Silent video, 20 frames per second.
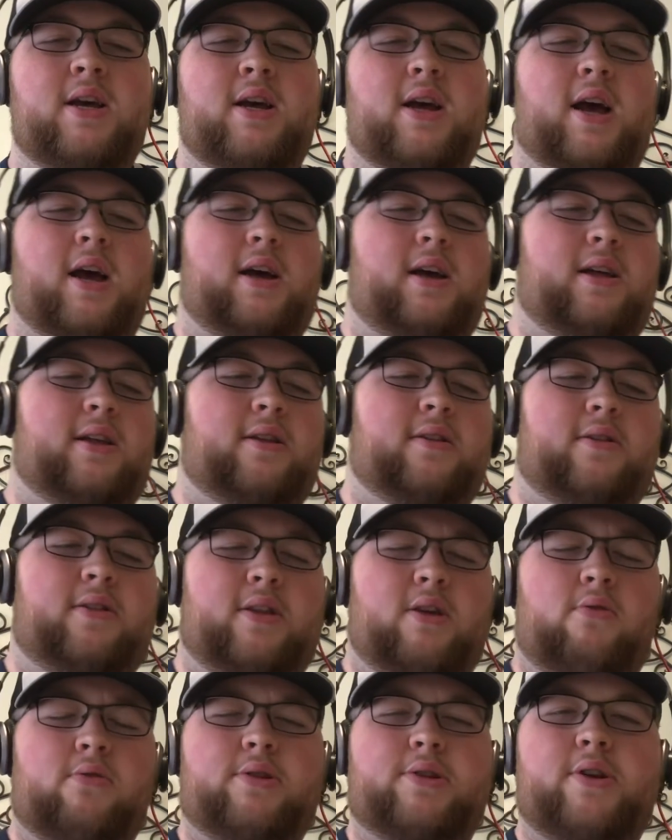And
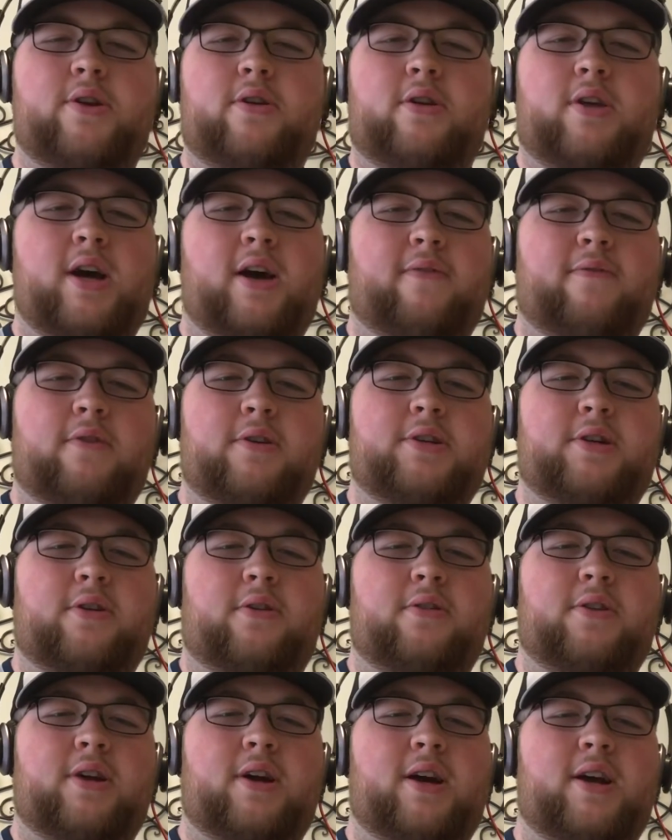there was good coverage
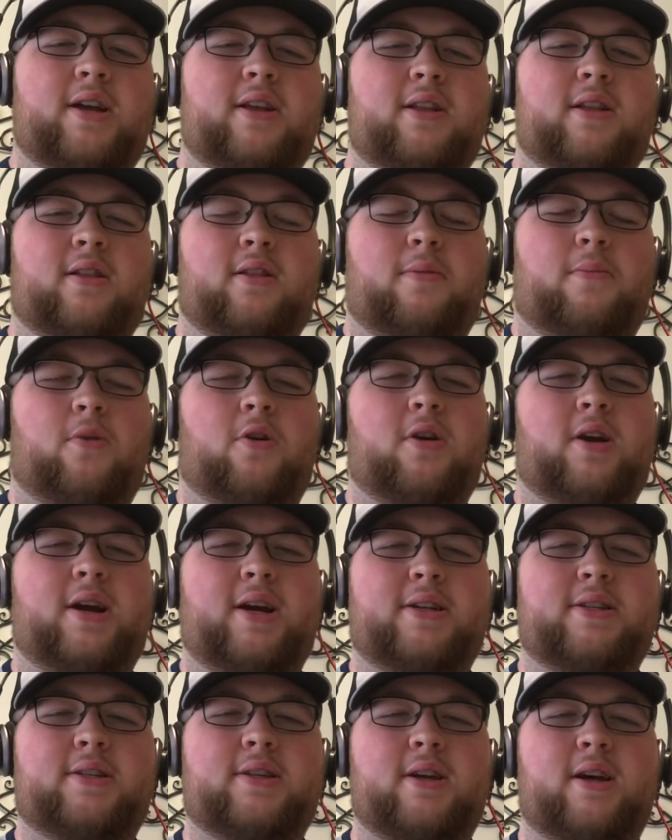all night. Lamar
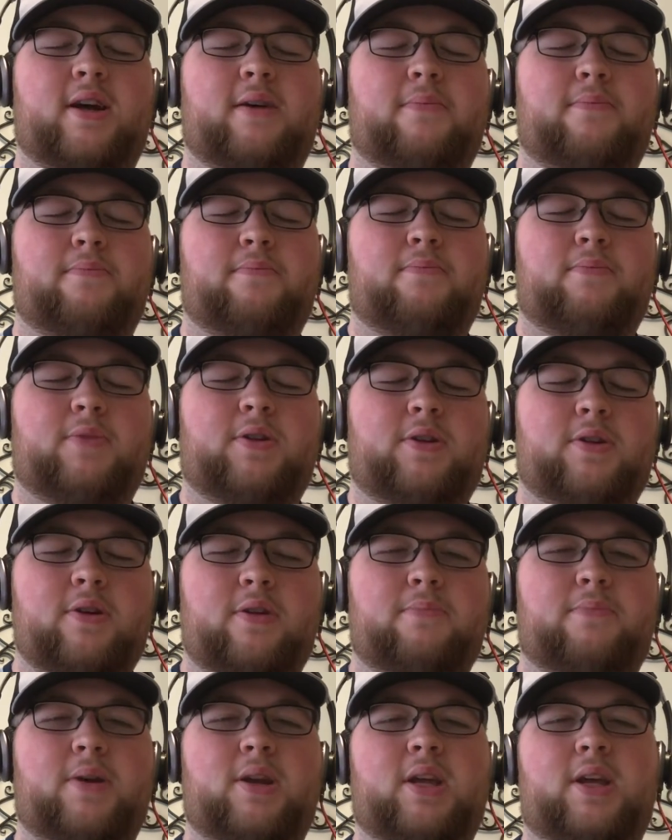had a
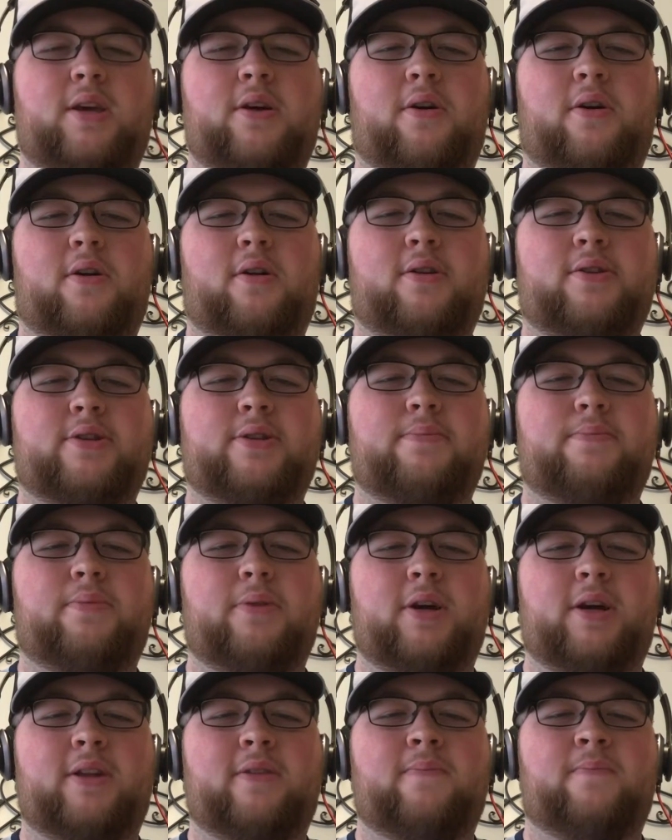good bit of yards,
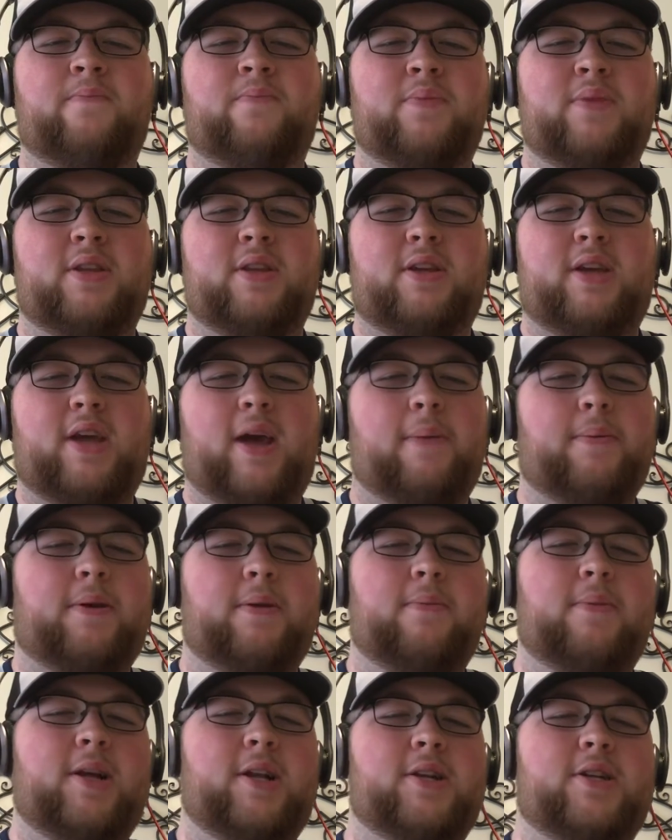but kept
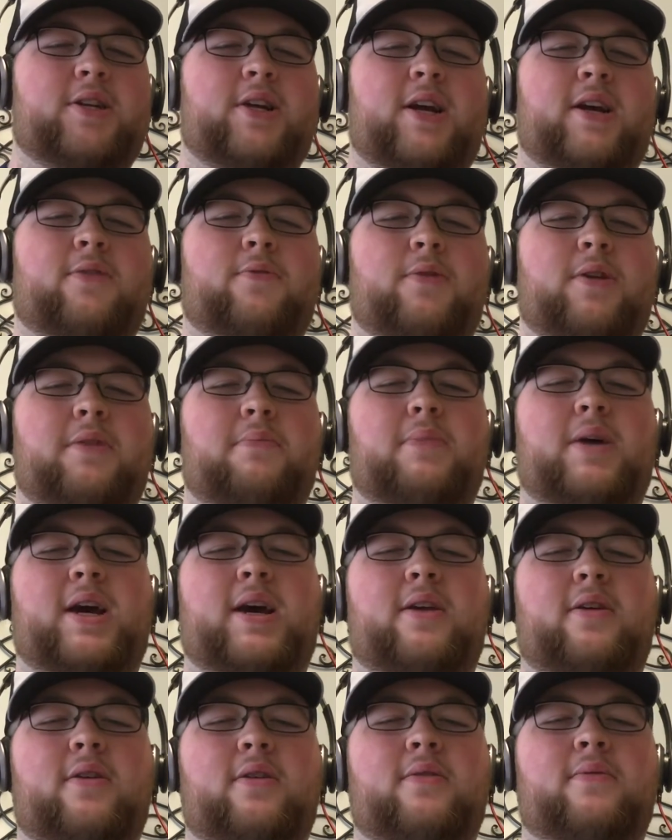him in check when it
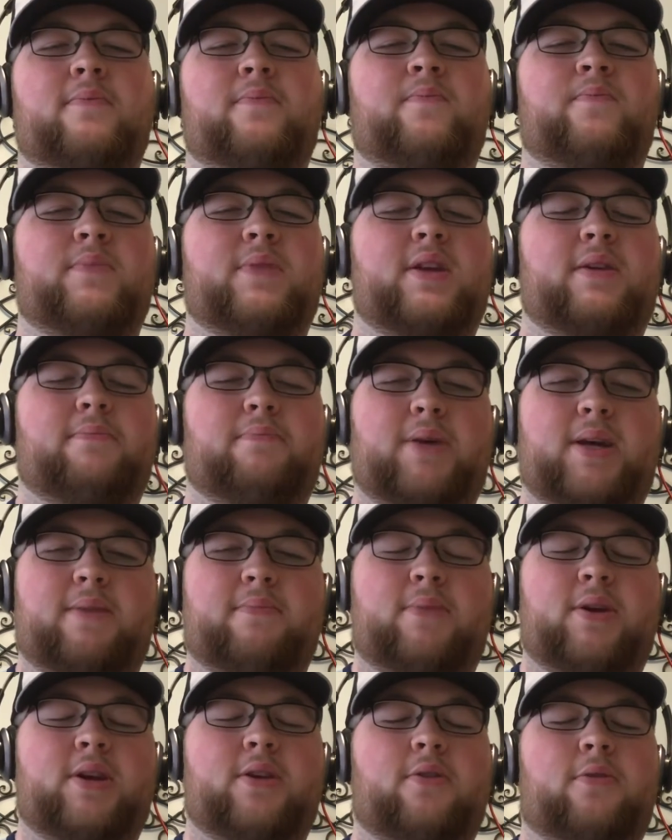mattered. Bend
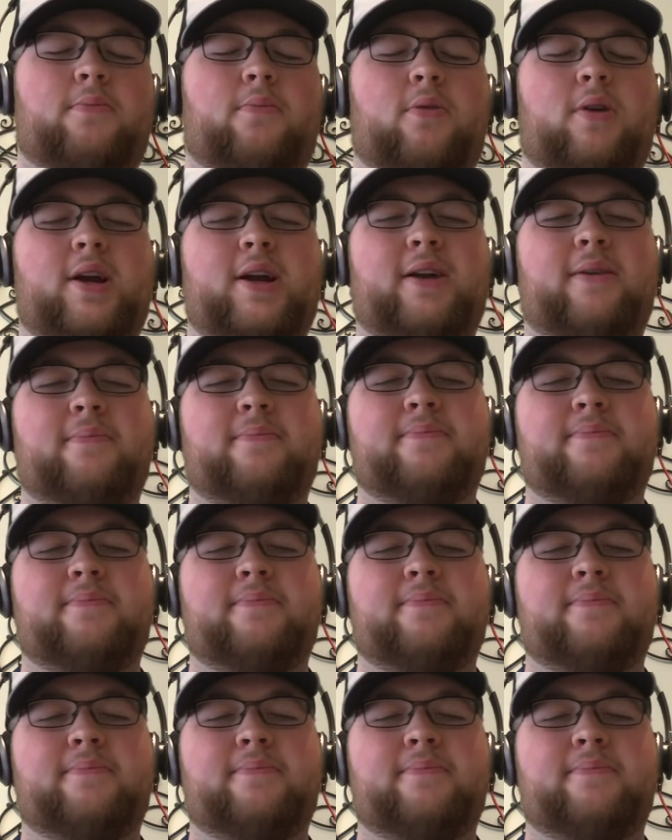but don't break.